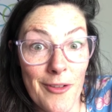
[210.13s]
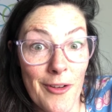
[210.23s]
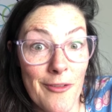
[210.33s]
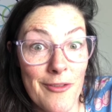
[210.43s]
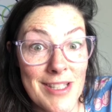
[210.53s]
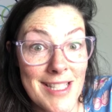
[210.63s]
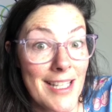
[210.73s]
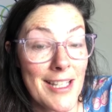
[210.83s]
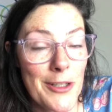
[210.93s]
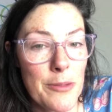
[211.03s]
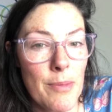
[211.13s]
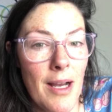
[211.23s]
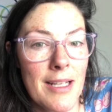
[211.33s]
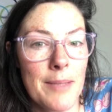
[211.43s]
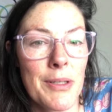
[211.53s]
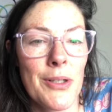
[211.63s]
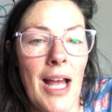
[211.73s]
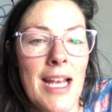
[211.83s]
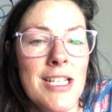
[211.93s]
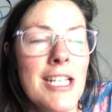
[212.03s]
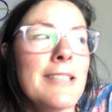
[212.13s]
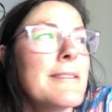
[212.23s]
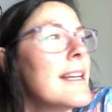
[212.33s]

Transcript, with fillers: of, cellular and biochemical aging.